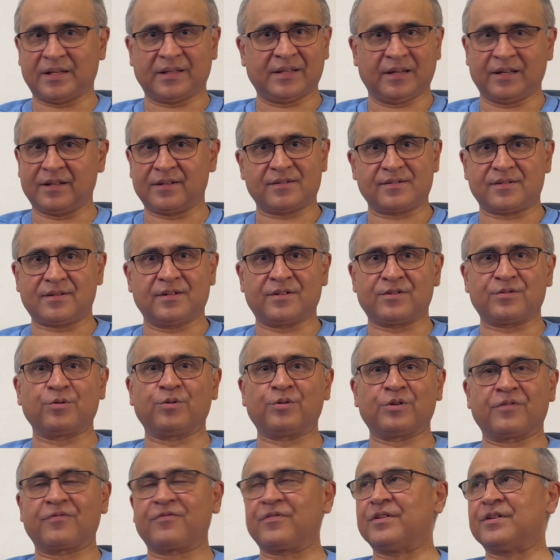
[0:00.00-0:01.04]
I think it's no
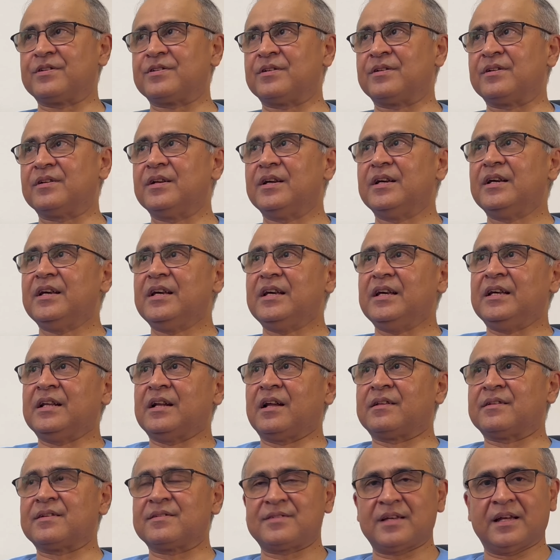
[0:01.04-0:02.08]
different in
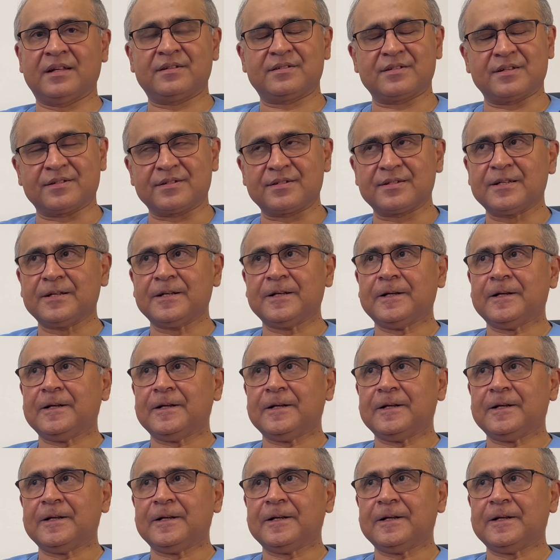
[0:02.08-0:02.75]
other centers.